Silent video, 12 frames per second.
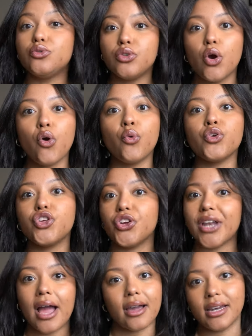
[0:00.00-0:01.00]
you know you're
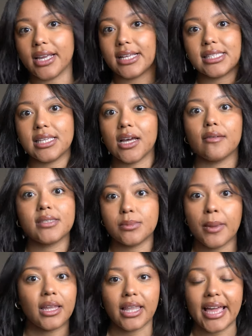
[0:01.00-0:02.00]
not gonna get sick of
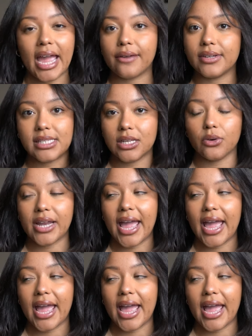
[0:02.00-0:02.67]
smelling like every single